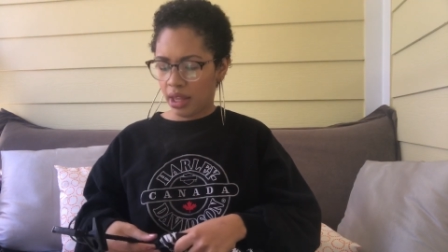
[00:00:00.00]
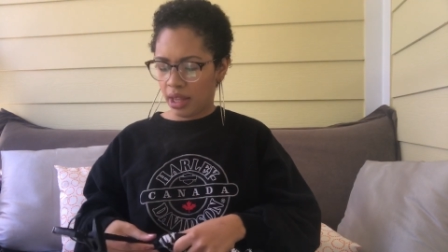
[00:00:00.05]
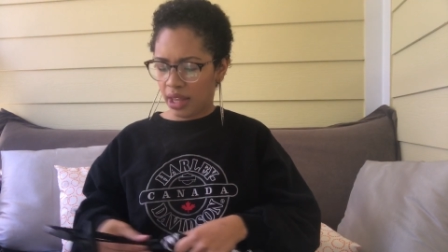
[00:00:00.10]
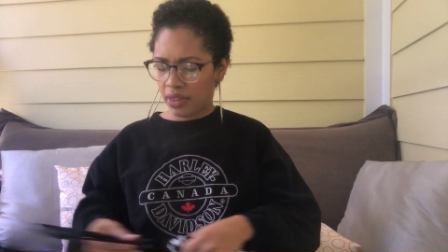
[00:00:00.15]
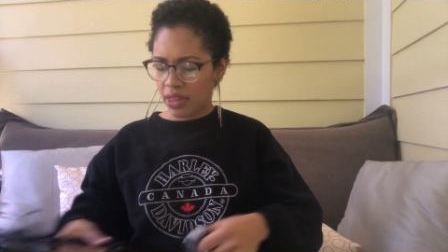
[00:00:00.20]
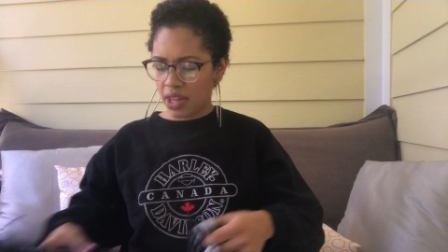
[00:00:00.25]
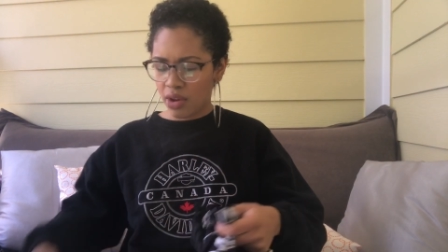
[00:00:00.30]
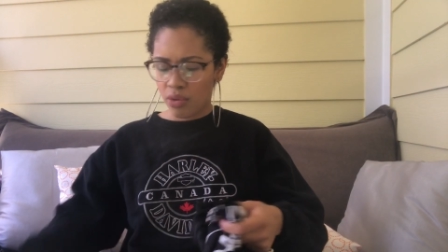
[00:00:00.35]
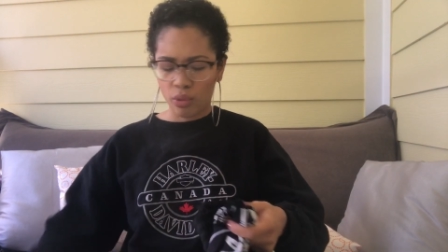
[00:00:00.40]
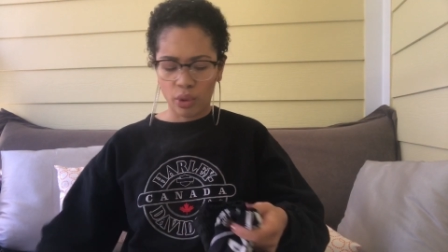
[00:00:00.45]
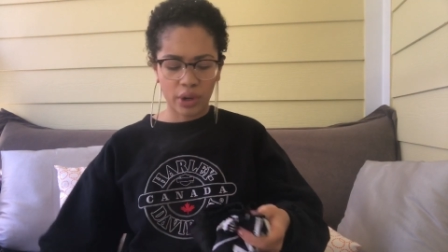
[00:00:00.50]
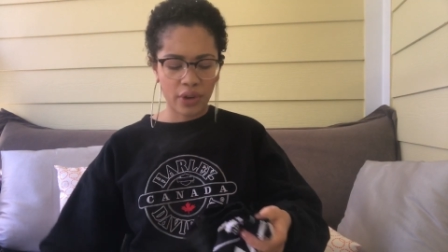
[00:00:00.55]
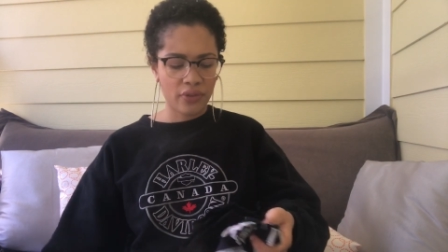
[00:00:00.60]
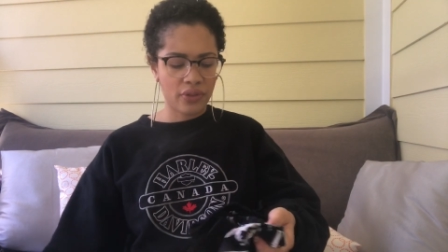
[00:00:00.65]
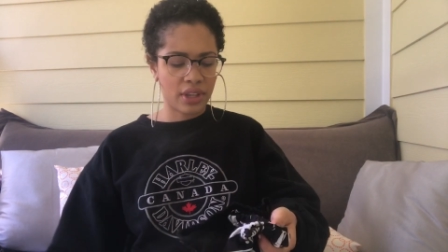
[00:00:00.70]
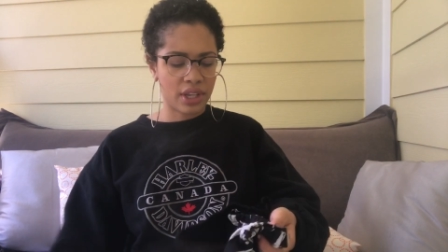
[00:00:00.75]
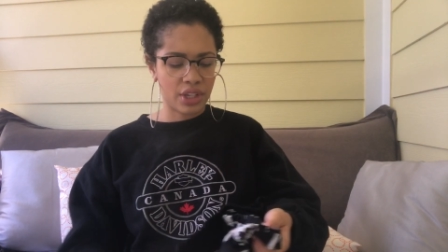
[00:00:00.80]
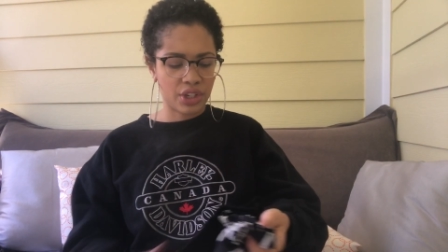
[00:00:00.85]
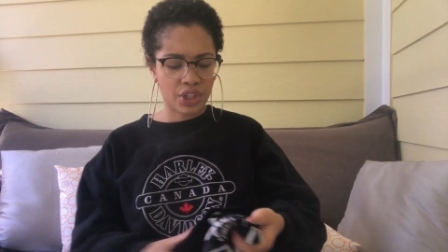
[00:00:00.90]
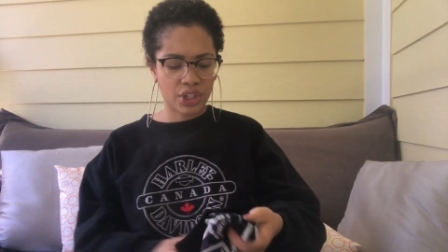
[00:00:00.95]
and I think one
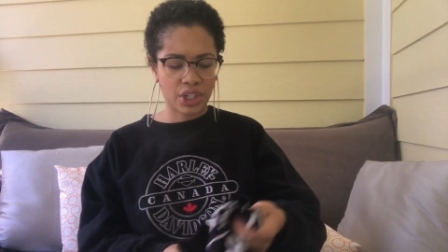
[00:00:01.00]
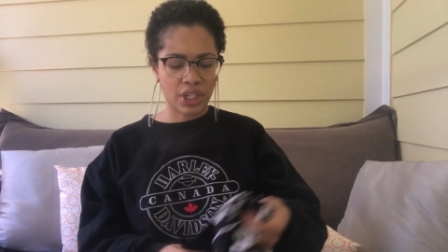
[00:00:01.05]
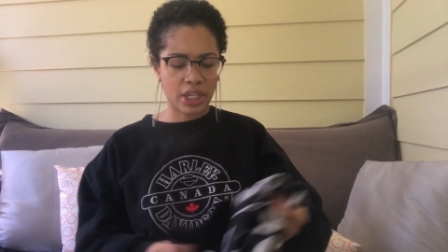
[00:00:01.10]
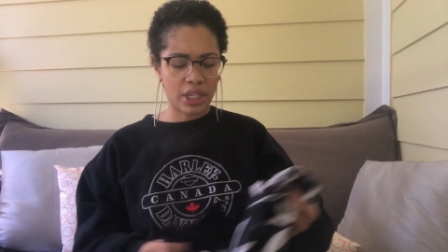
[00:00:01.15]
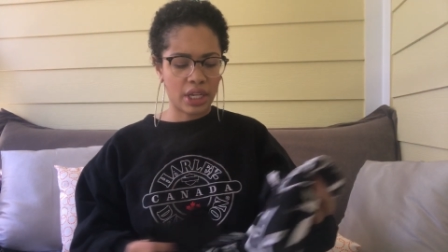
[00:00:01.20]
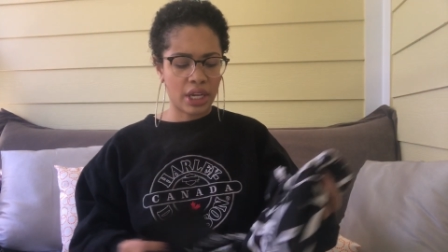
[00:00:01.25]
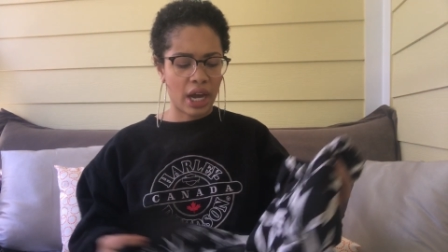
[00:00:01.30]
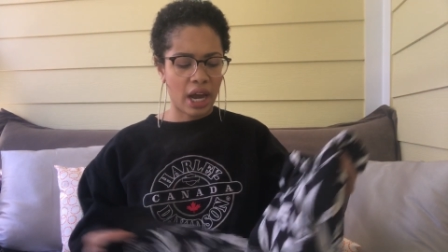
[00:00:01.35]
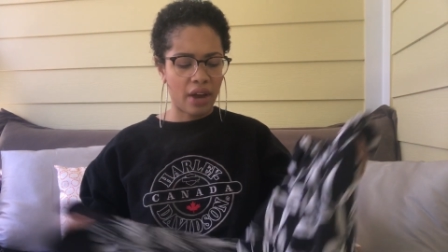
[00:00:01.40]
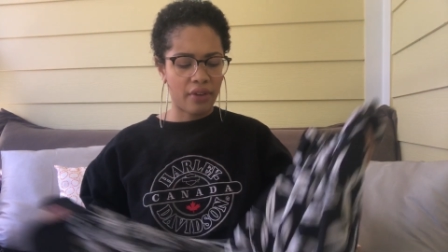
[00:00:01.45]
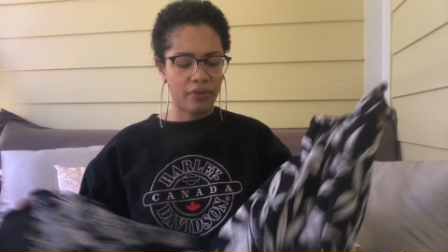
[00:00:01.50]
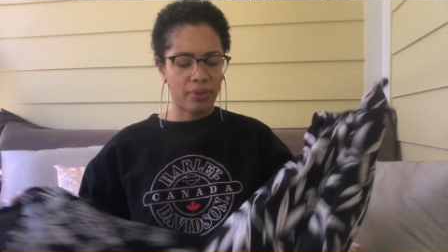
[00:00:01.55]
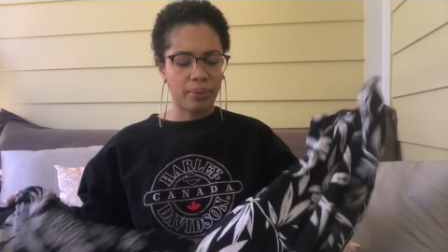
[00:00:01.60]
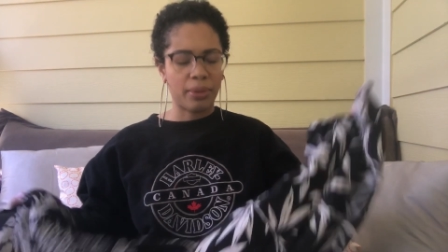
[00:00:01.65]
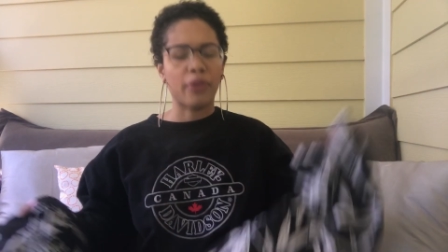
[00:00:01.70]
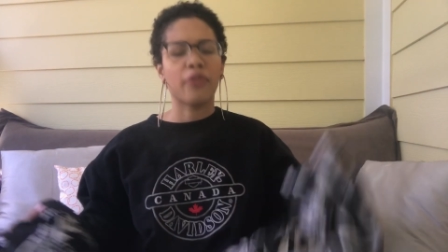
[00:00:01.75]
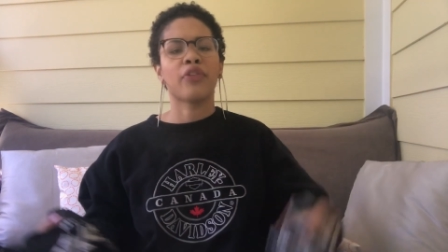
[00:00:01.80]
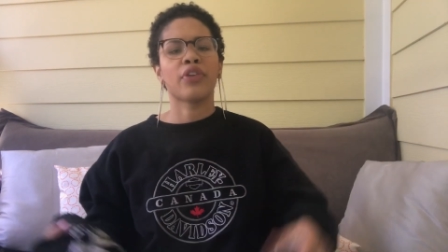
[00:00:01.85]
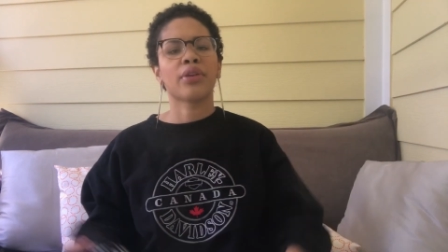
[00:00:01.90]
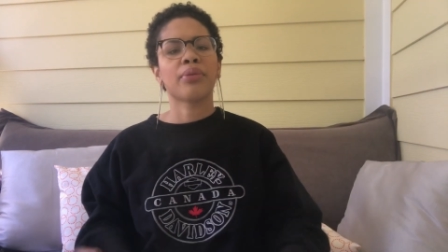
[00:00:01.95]
of these she got
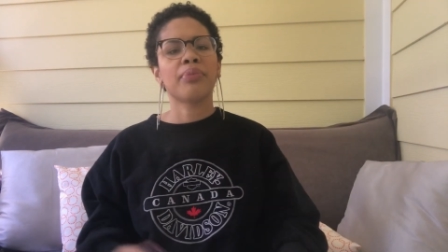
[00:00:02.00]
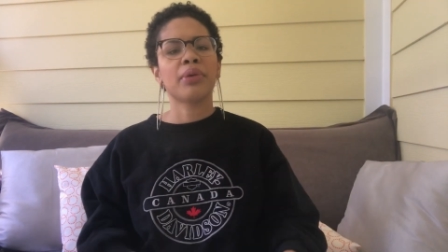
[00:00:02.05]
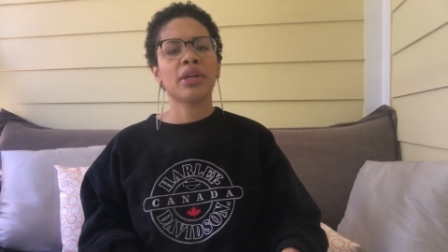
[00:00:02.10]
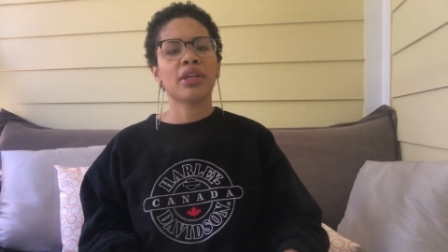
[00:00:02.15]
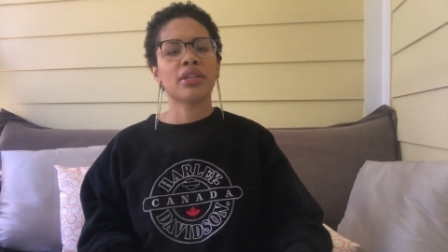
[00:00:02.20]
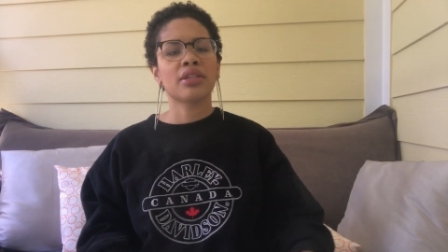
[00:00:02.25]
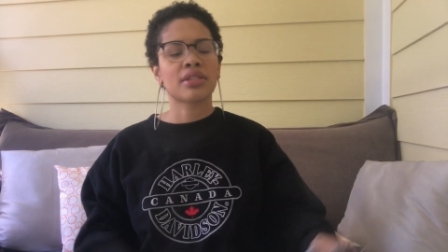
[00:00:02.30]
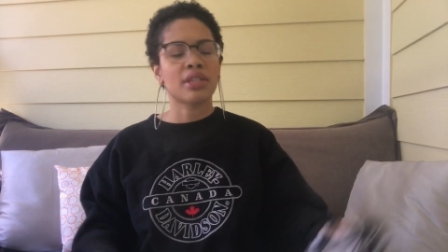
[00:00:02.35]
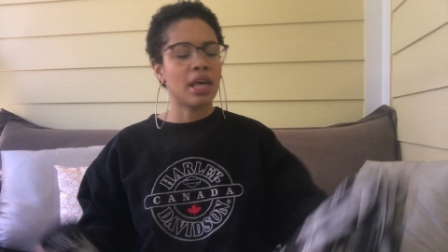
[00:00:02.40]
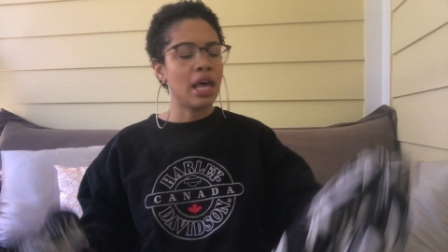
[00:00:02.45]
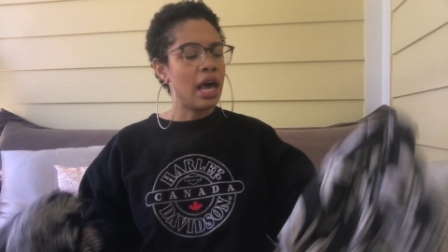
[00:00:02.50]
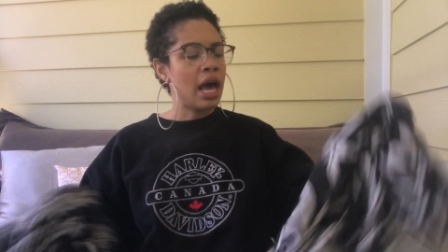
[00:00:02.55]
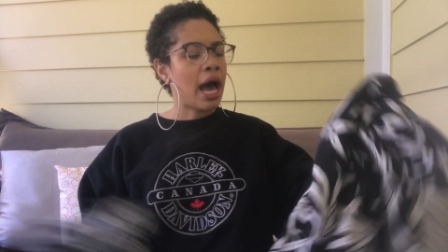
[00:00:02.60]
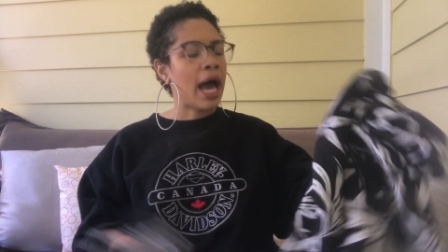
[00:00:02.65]
from the Philippines.